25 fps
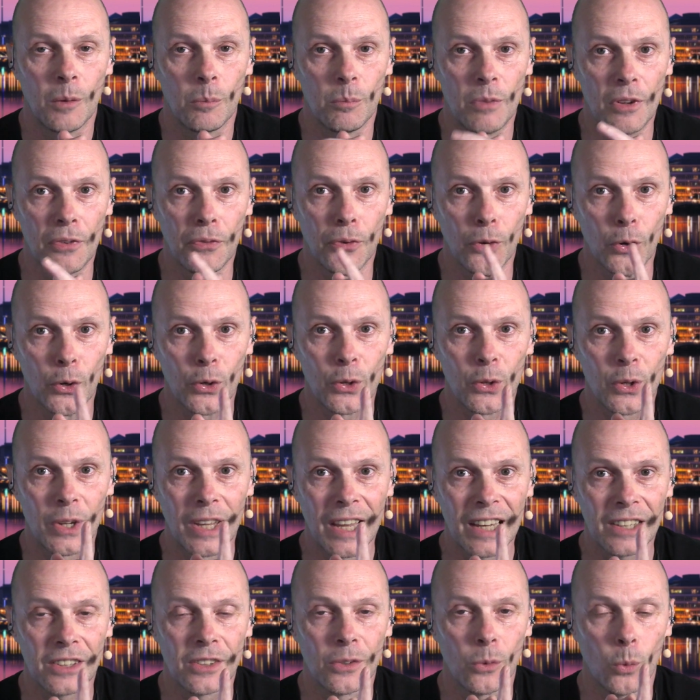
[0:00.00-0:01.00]
before you
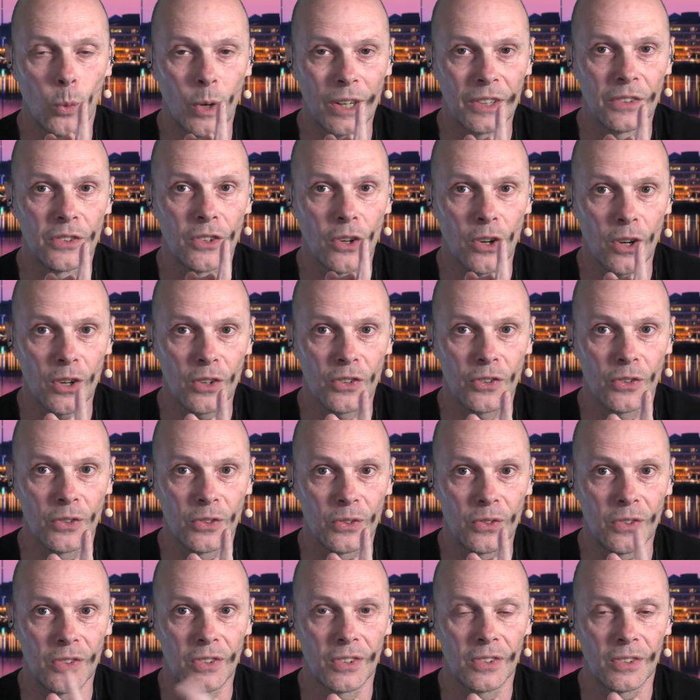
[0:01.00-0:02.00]
get
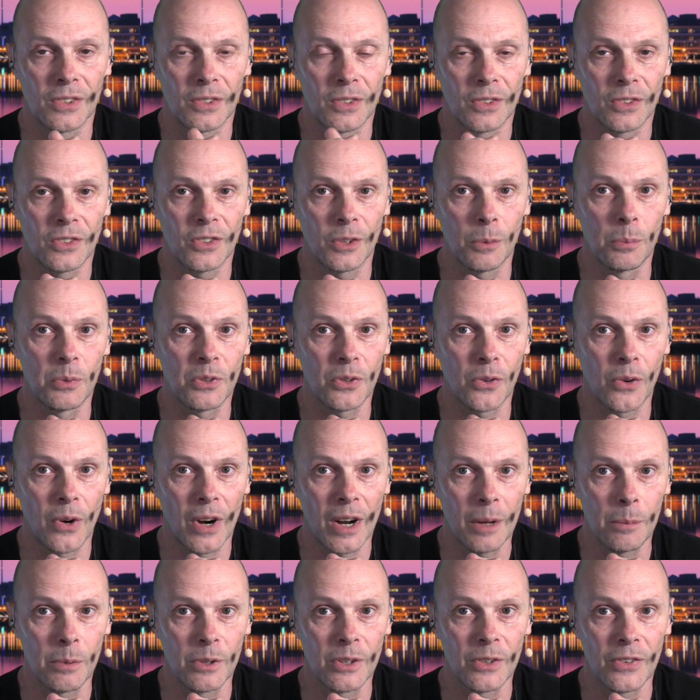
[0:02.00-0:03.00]
1,000
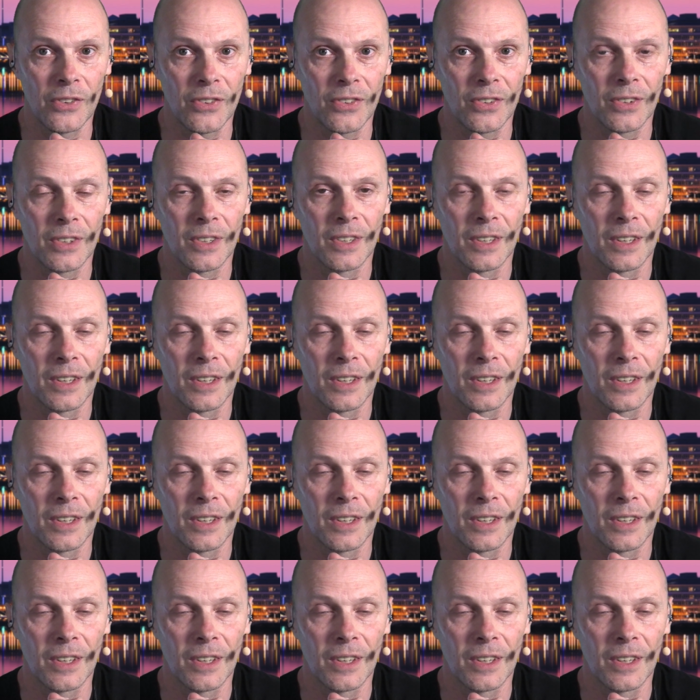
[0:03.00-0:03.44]
subscribers,